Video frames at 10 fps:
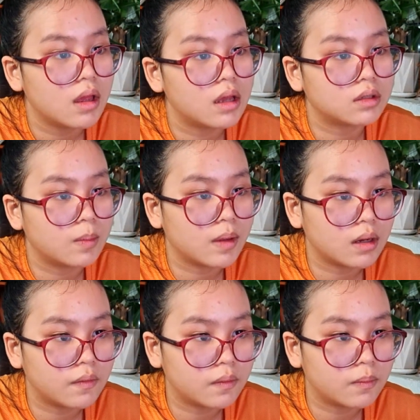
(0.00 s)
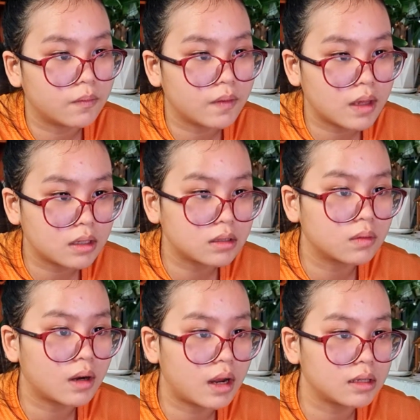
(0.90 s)
assuming the fees
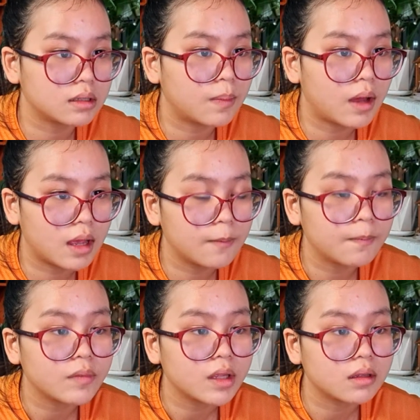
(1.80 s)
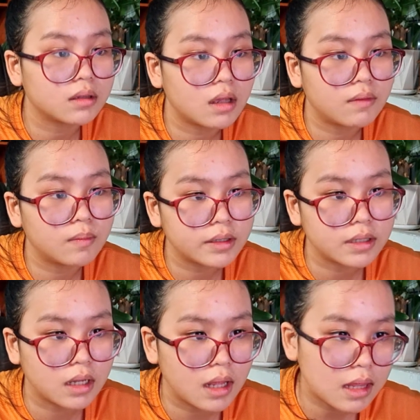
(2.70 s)
rise by
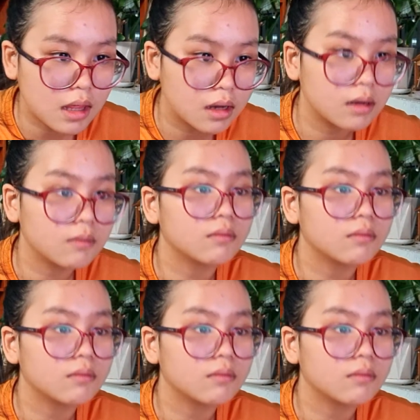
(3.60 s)
7% a year.